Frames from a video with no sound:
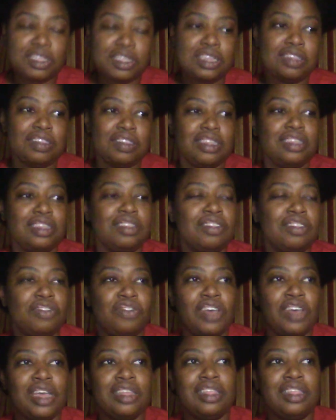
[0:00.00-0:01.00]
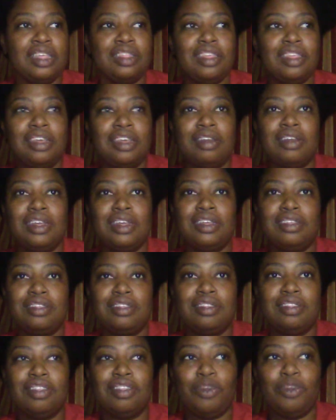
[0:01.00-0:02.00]
this is the fact that there is
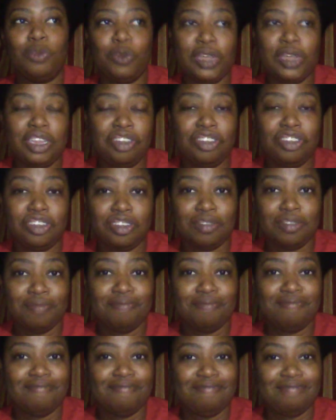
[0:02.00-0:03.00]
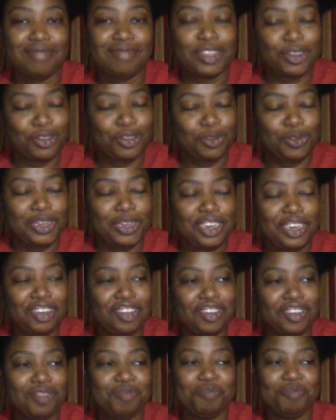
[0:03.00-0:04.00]
the witch. There's a
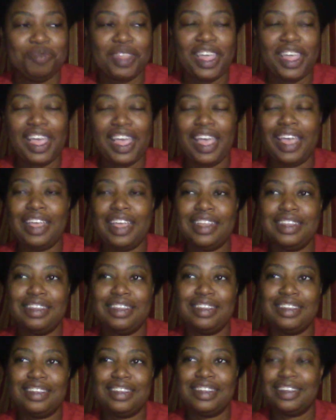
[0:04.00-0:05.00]
witch, and